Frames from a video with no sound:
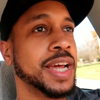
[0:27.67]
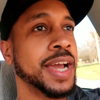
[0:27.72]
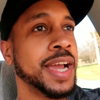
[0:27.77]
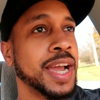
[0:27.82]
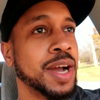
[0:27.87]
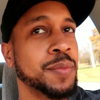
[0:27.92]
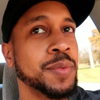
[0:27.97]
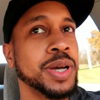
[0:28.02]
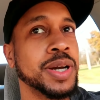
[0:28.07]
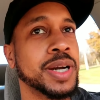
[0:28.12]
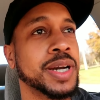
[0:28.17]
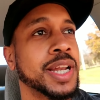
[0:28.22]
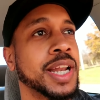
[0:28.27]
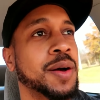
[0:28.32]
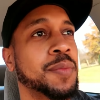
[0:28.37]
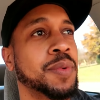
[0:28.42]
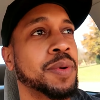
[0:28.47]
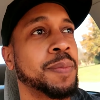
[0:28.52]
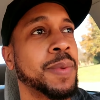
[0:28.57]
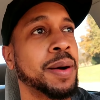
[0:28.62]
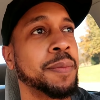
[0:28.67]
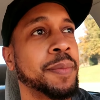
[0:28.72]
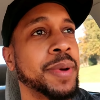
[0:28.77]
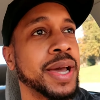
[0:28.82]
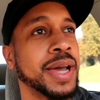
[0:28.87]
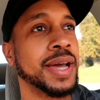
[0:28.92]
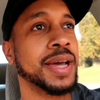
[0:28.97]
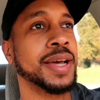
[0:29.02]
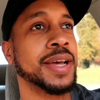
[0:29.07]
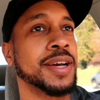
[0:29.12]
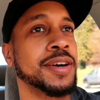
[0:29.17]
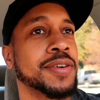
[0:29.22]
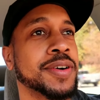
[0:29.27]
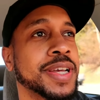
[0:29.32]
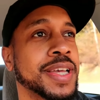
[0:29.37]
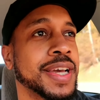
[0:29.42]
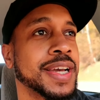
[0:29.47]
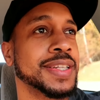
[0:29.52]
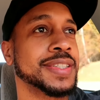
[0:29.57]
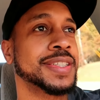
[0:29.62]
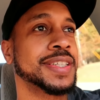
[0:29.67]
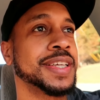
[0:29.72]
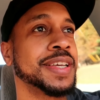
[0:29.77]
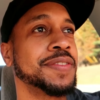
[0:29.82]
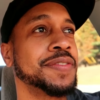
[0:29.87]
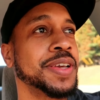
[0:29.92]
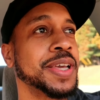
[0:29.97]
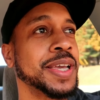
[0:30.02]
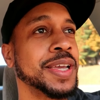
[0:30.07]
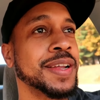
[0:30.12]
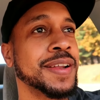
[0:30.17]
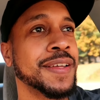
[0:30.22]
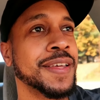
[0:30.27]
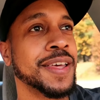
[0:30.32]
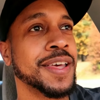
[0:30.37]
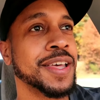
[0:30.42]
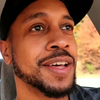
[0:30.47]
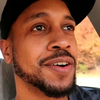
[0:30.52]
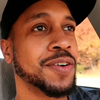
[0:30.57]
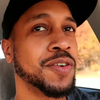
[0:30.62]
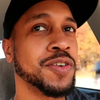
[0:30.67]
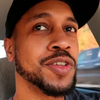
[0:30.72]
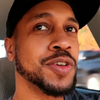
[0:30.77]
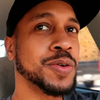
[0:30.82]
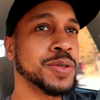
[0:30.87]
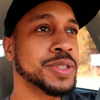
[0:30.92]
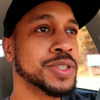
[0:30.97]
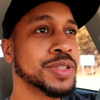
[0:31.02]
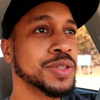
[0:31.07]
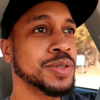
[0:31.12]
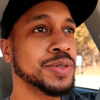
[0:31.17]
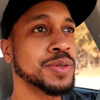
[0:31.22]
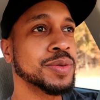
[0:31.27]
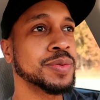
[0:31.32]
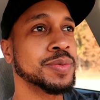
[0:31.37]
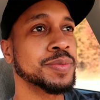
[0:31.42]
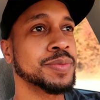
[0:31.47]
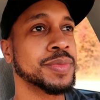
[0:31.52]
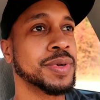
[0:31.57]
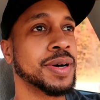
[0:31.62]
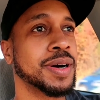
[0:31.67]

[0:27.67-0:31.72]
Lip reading: And we're hooking up with my man Hellcat TV on YouTube.